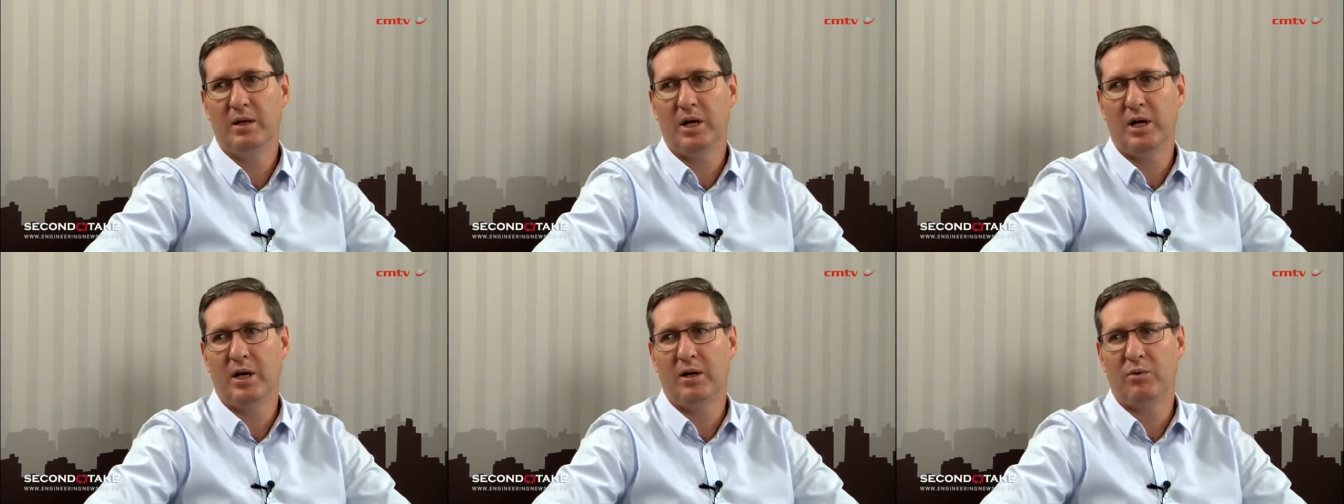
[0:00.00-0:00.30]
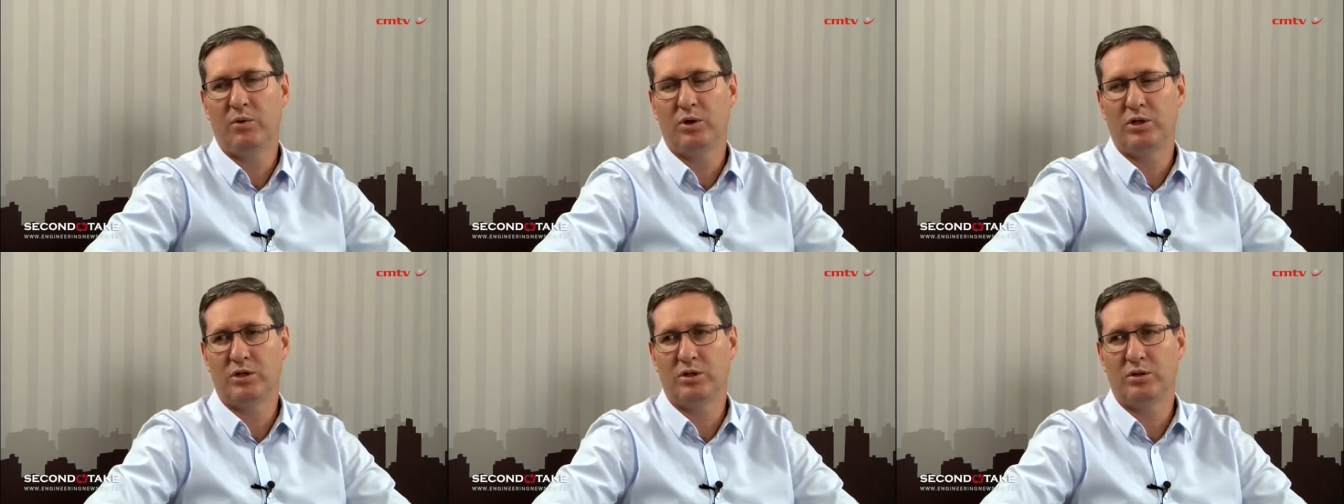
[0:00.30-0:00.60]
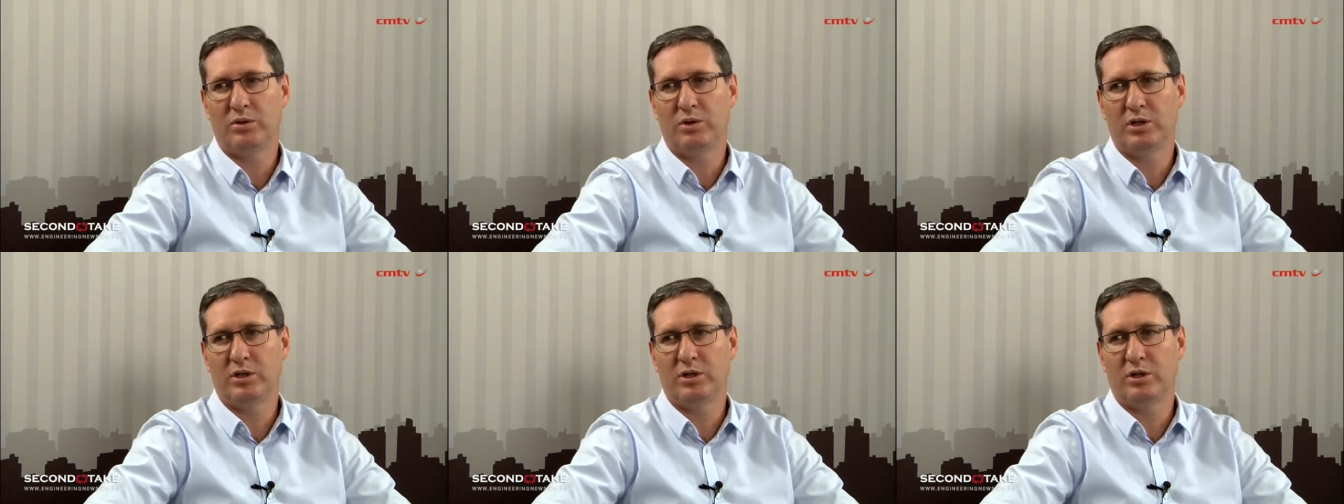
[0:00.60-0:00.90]
and which,
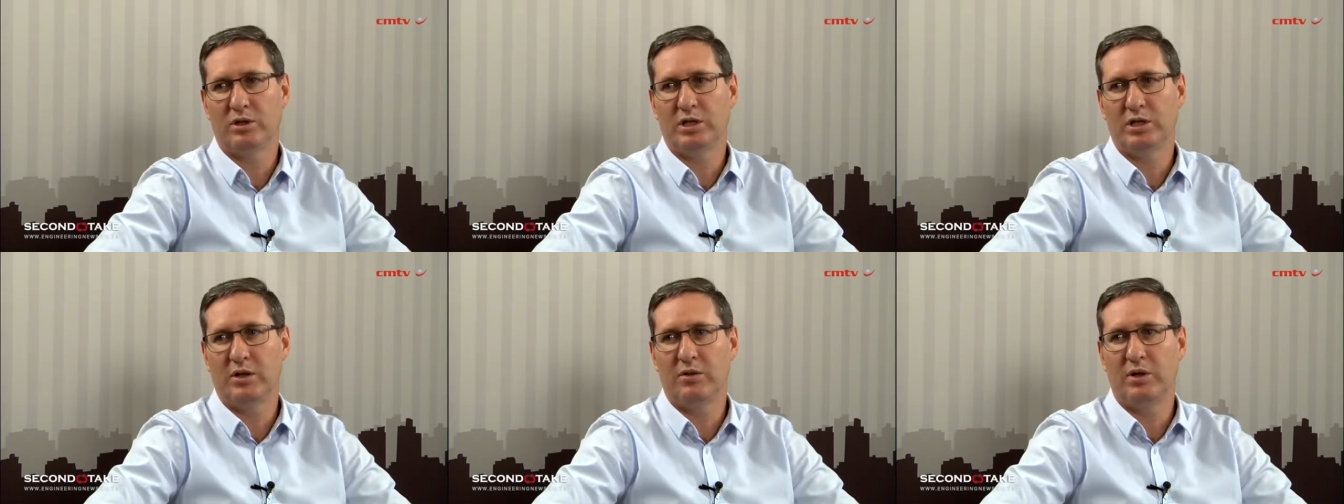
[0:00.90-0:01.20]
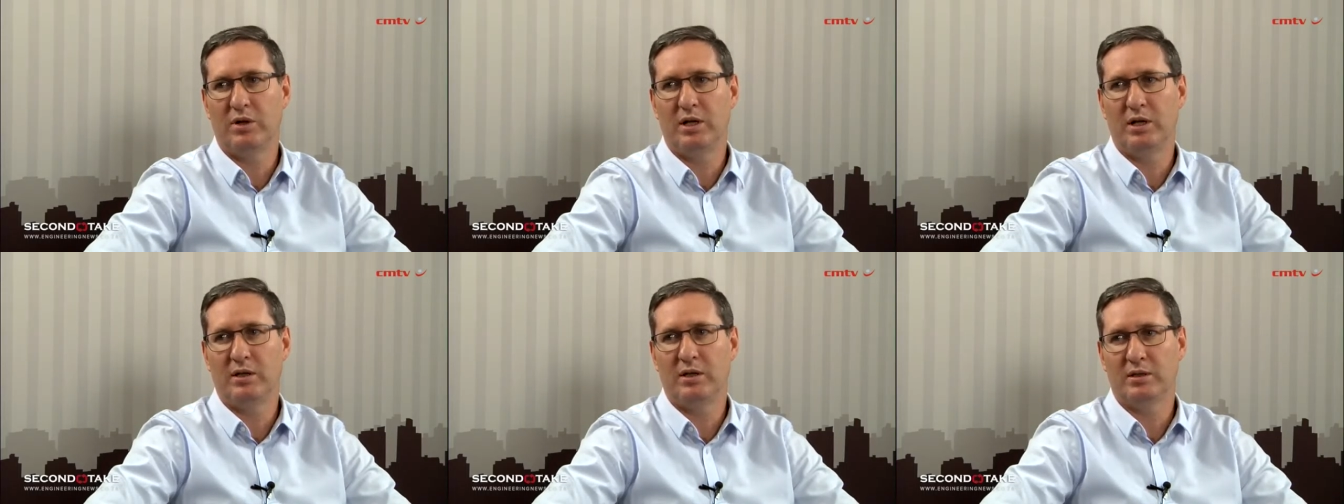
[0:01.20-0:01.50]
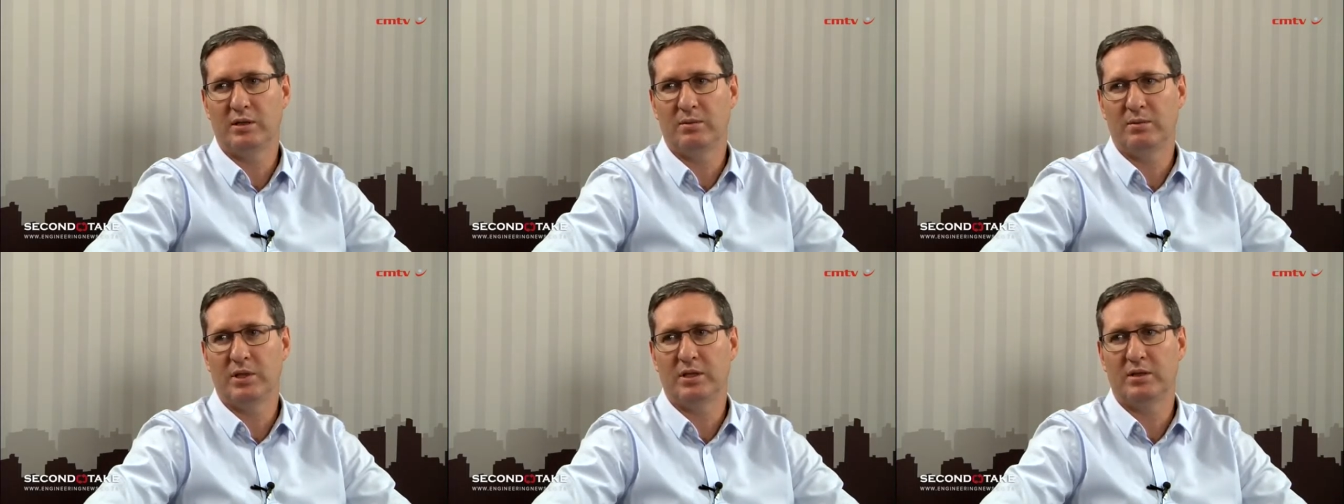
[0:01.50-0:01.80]
which are generally
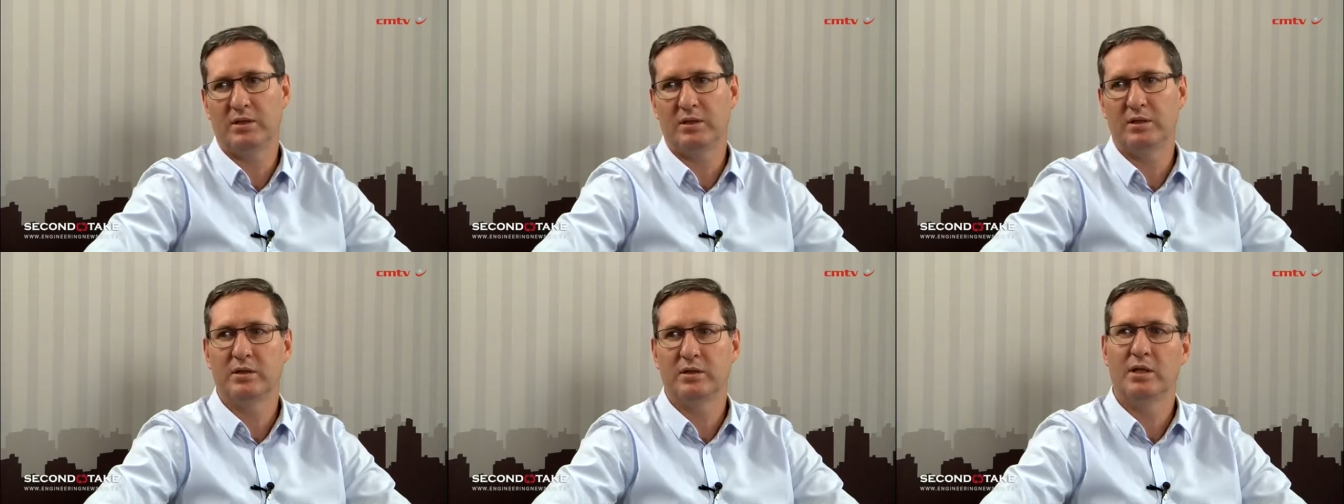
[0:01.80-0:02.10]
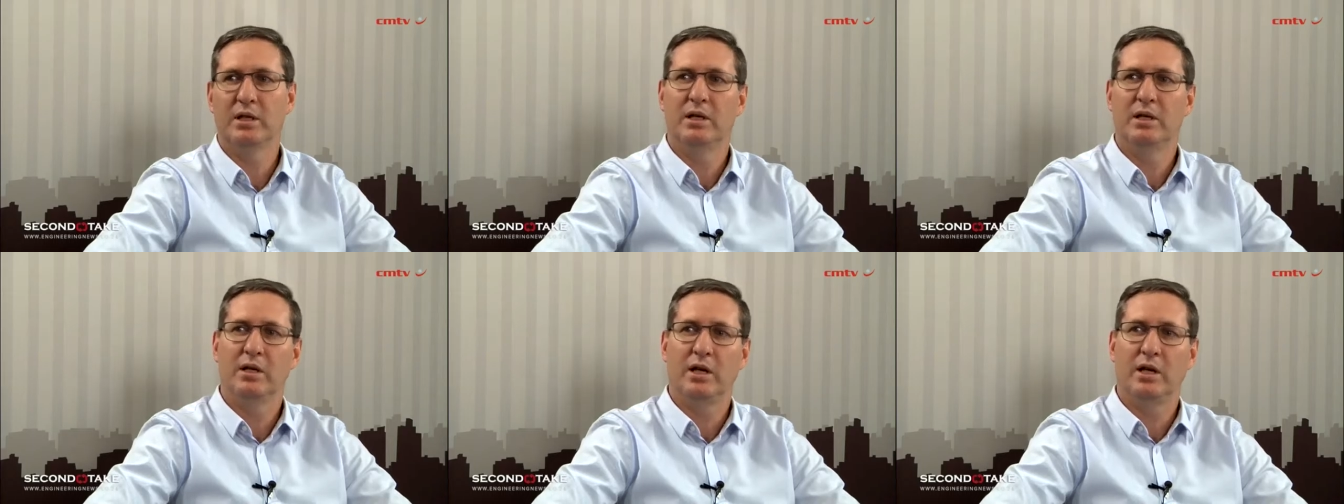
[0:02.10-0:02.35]
intermittent,